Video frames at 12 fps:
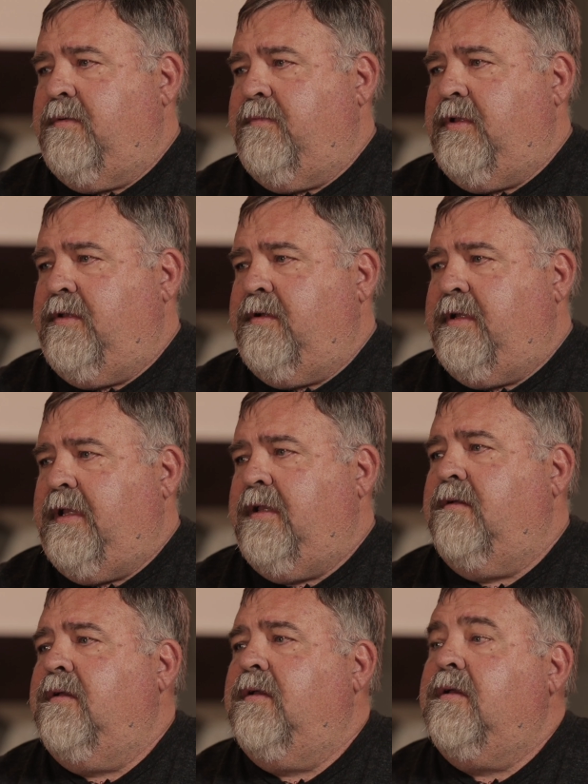
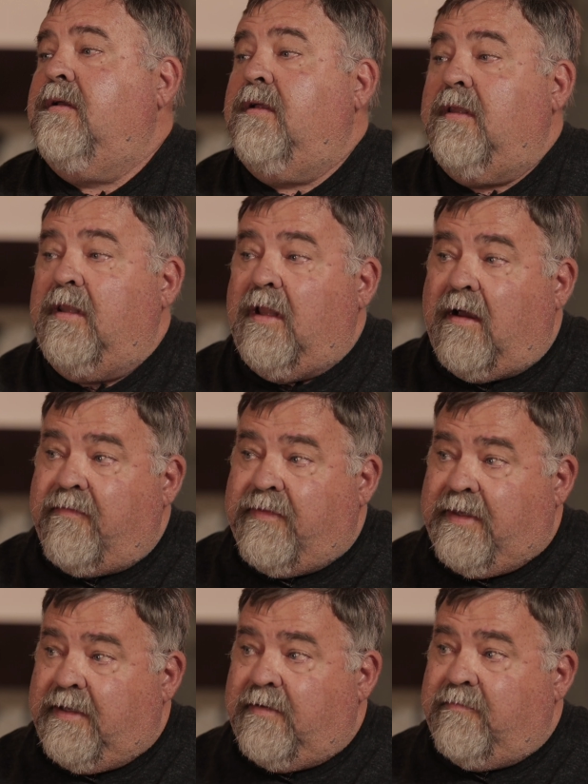community,
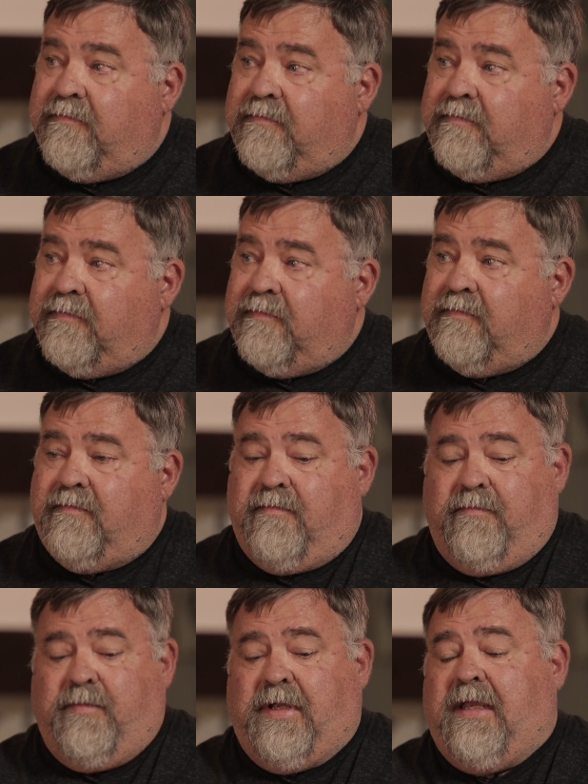love them,
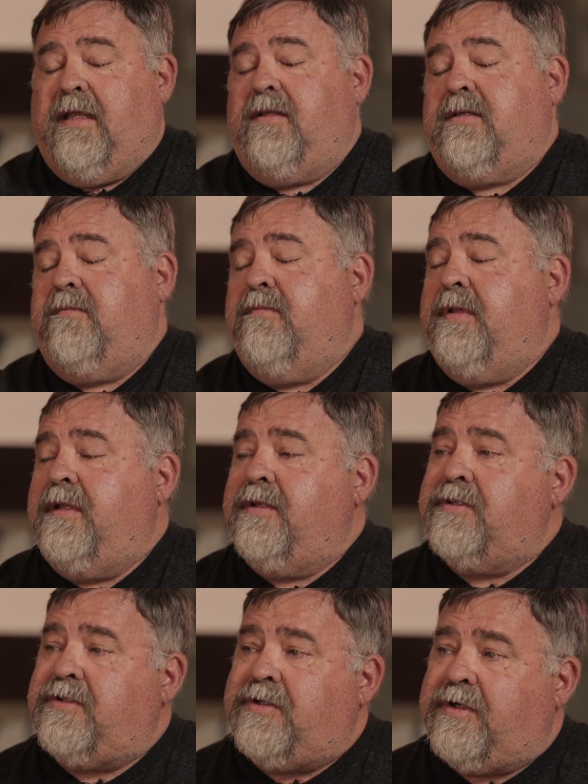begin to
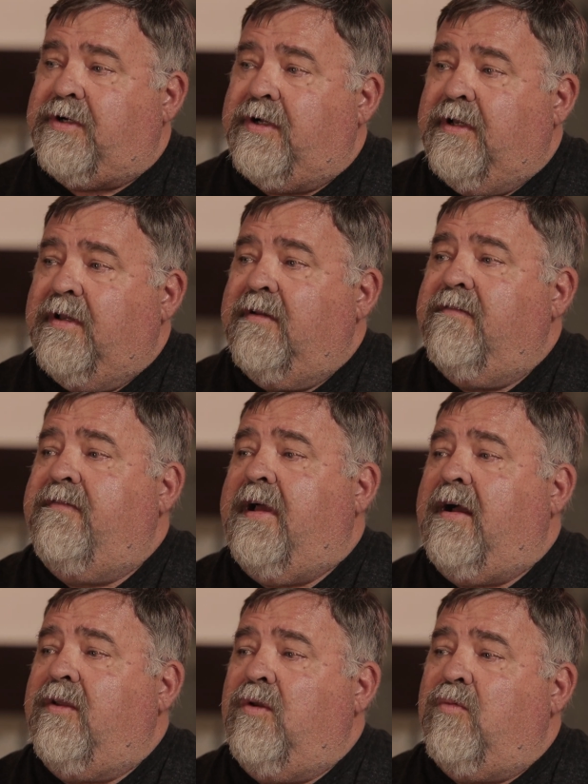minister,
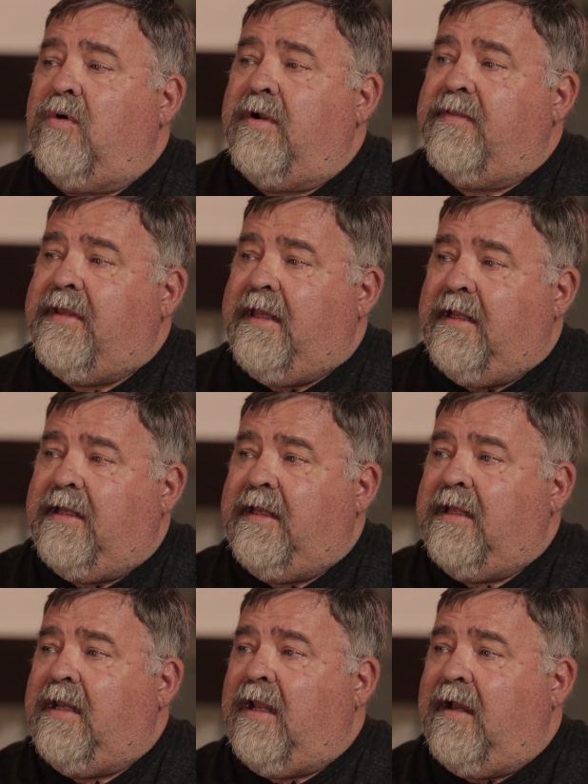value, worth,
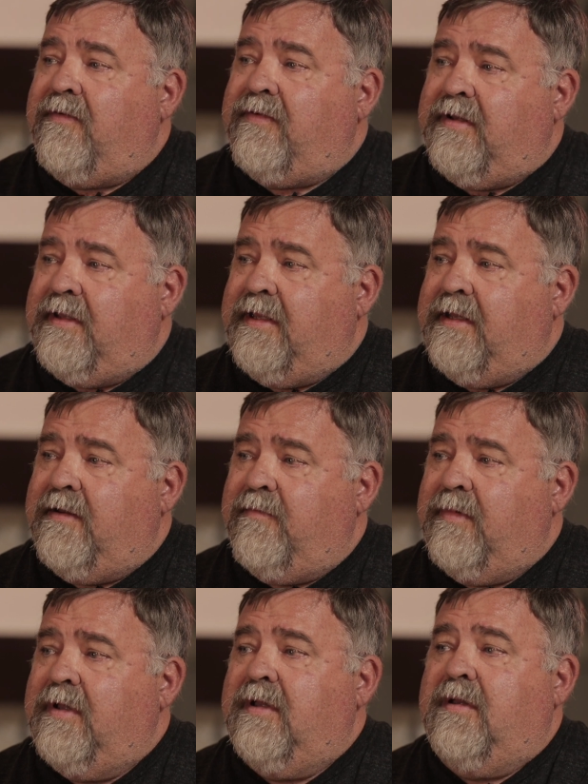healing, and life to
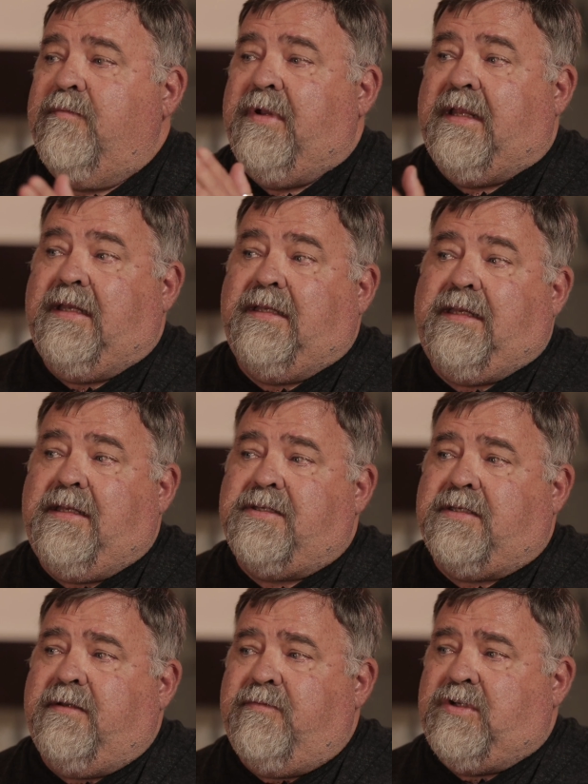them, begin to
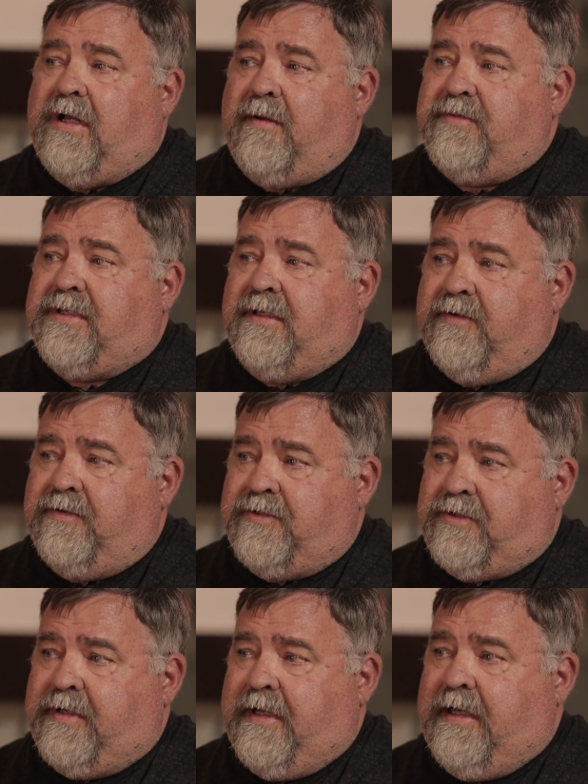teach them job skills
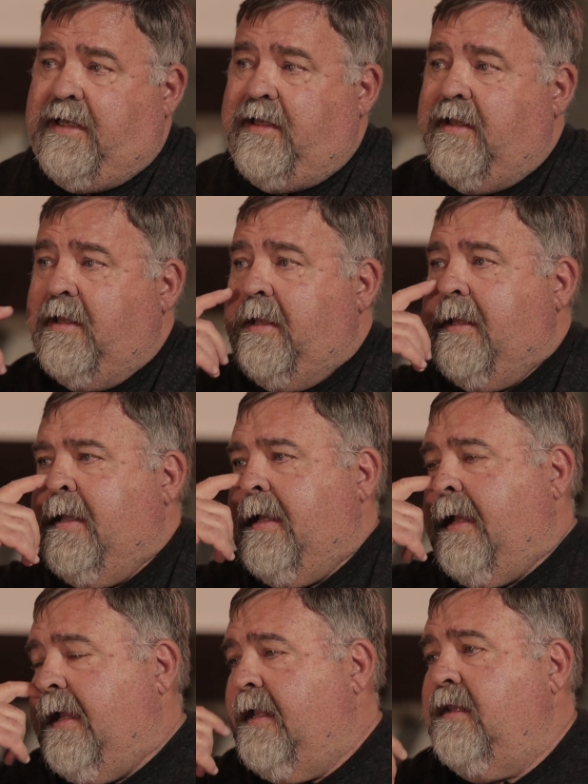training,
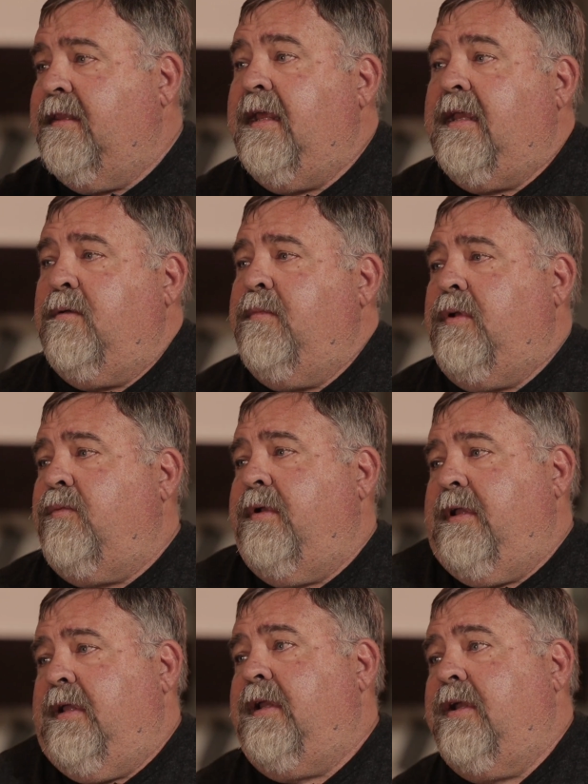and they can be
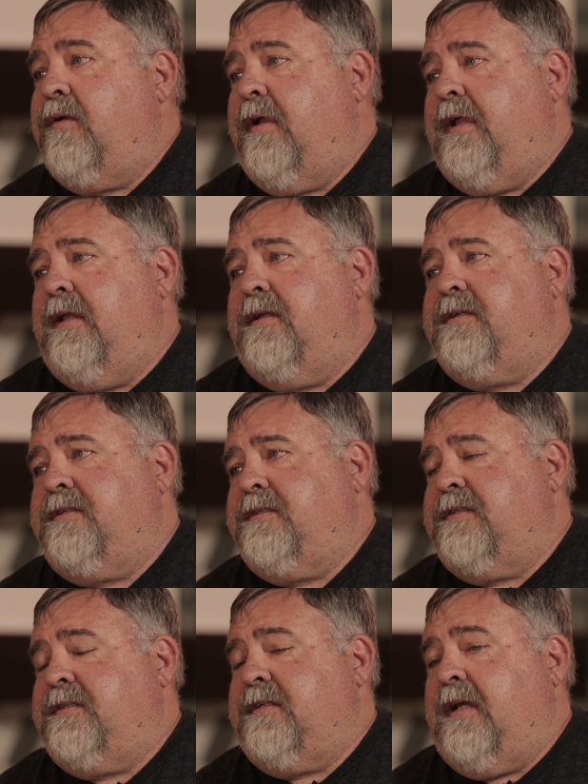reintegrated into
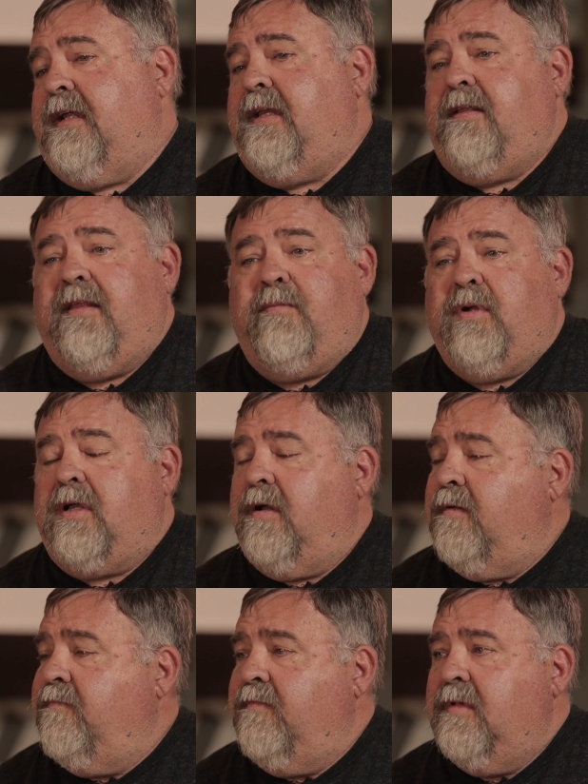society. They
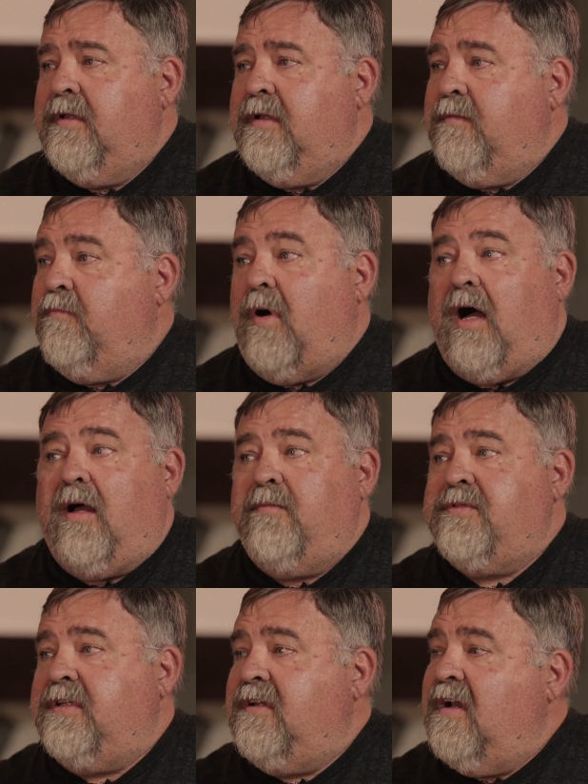become
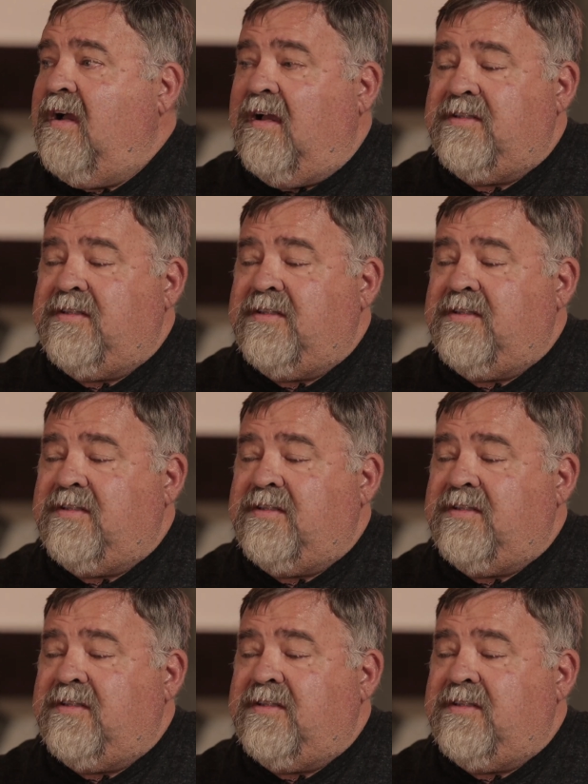moms and